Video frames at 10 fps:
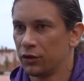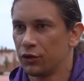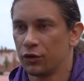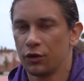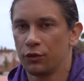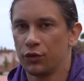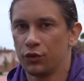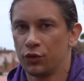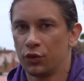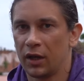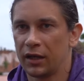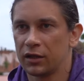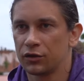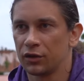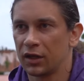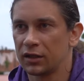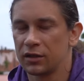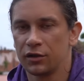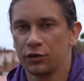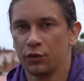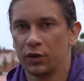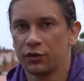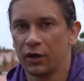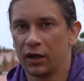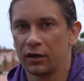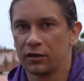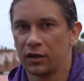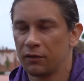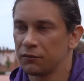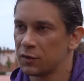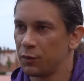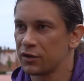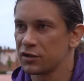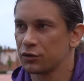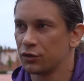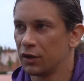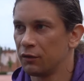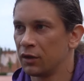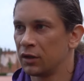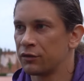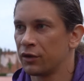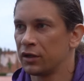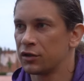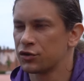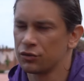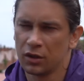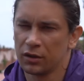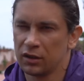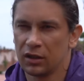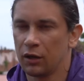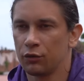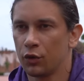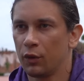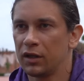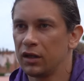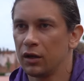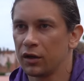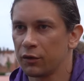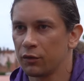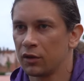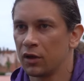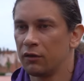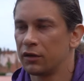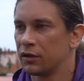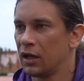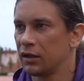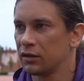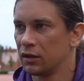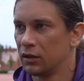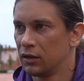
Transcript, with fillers: you don't know you like it or not until you will try it yeah the person who never tried the sugar he have no idea he will love it or not